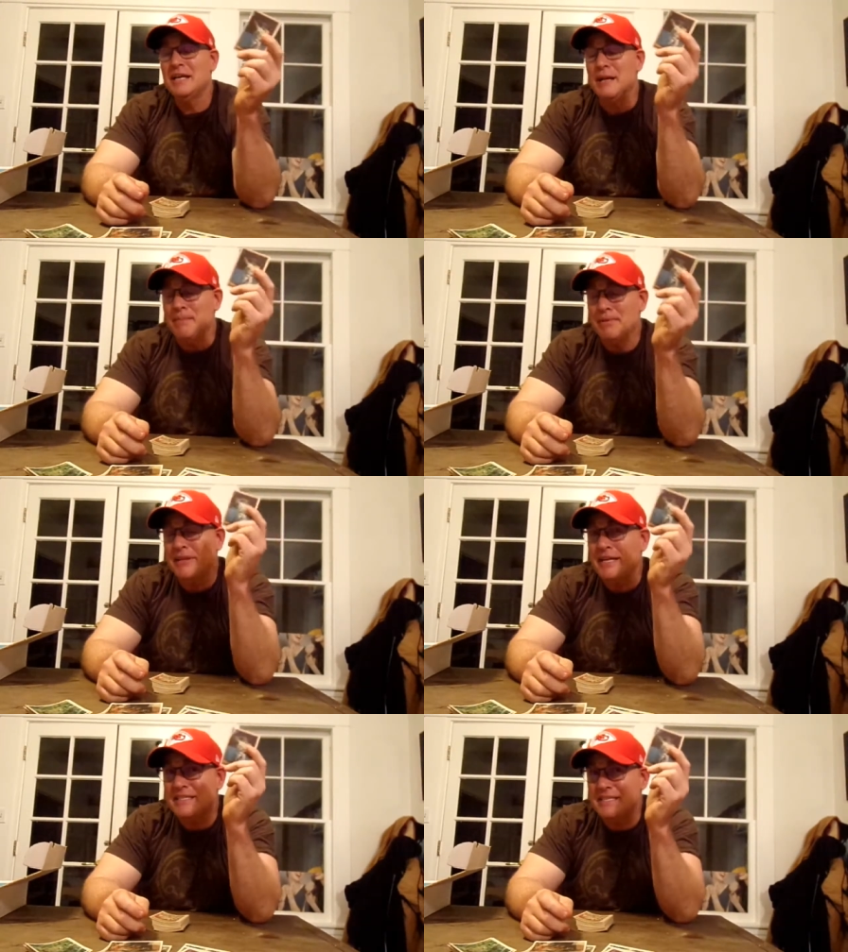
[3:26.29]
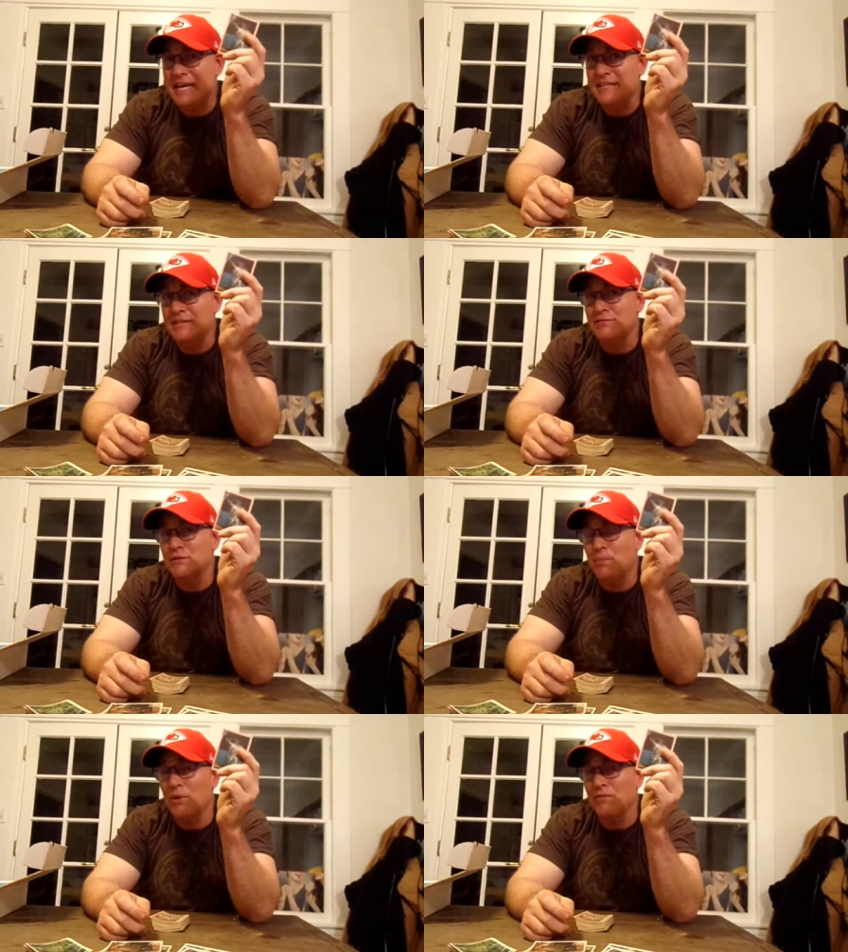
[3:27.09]
complete sets of
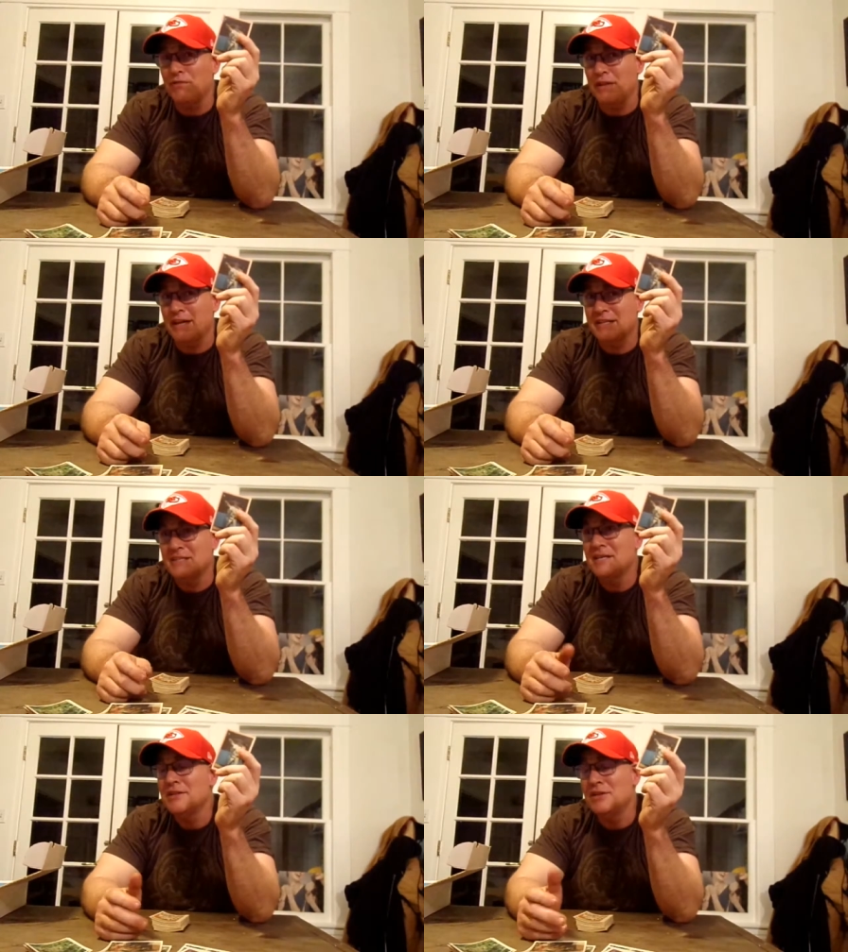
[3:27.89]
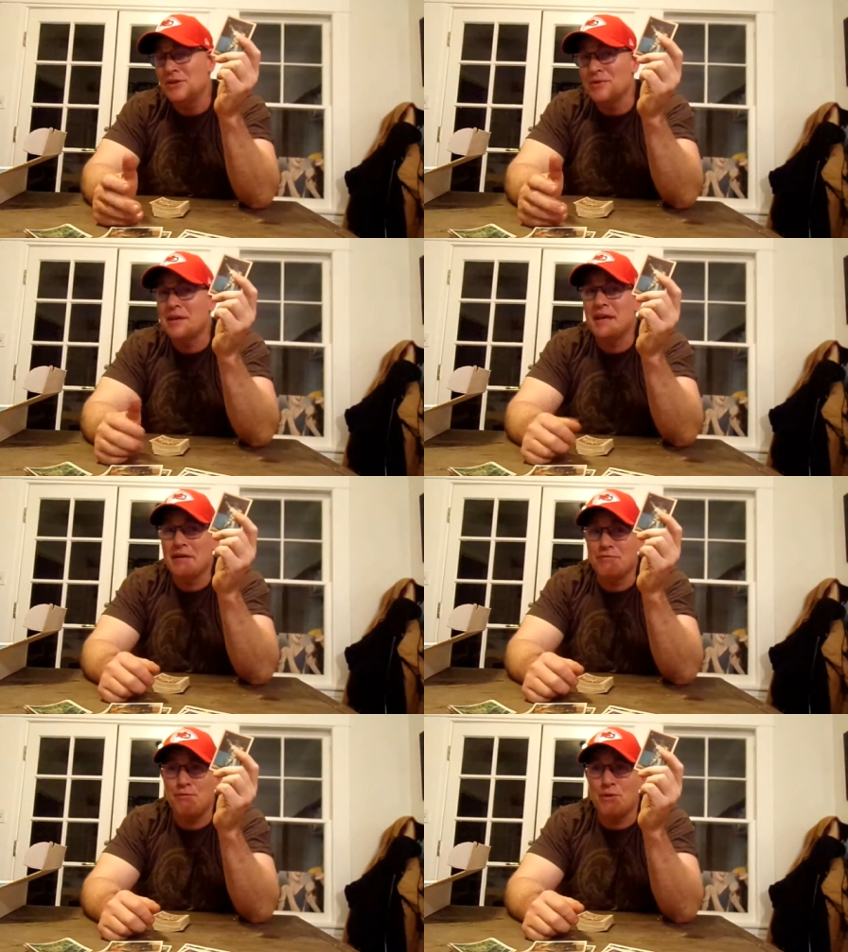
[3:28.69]
Sportflics that you can
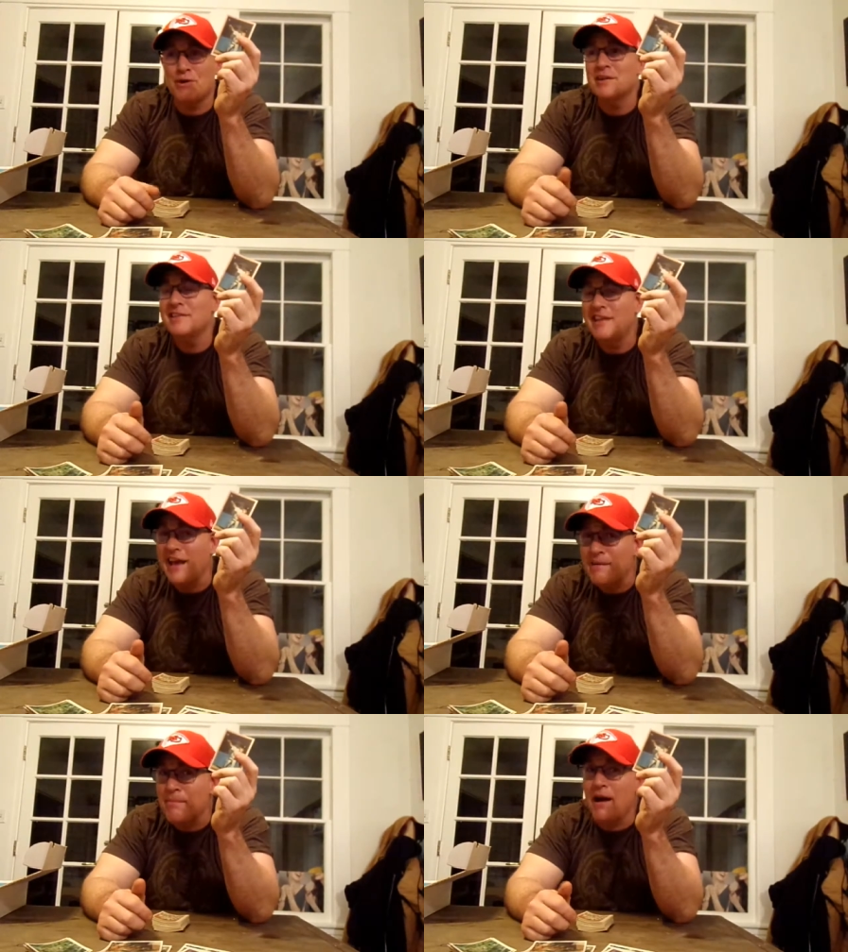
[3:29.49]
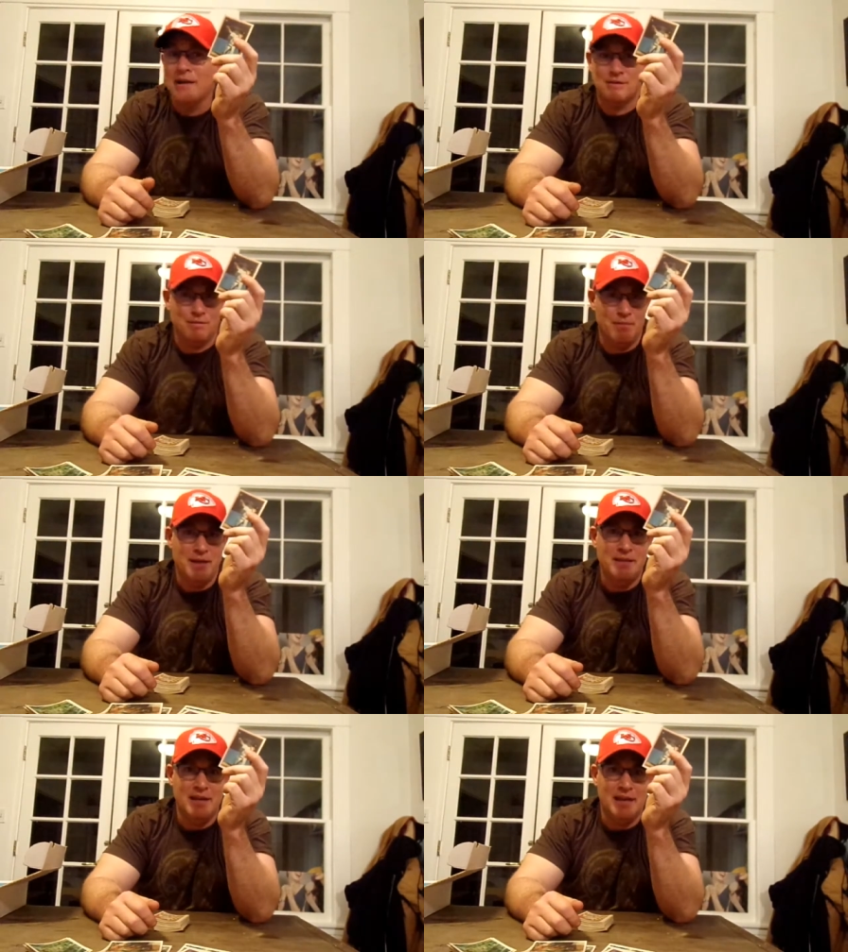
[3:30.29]
get for $10 from
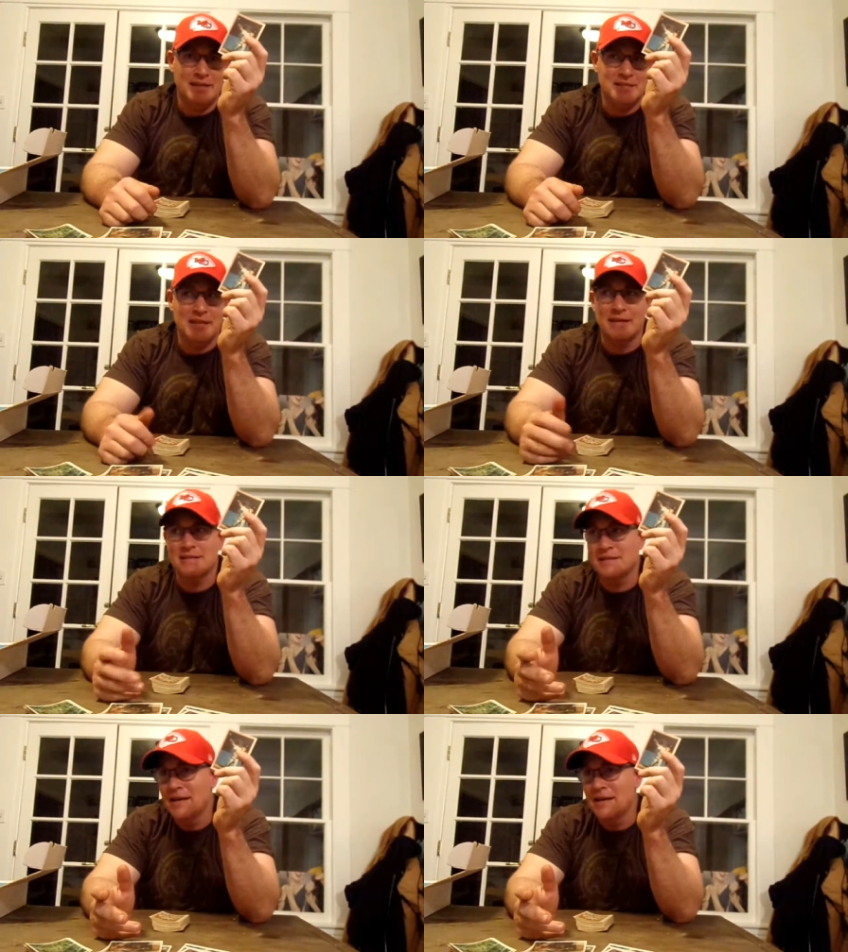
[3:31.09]
1986.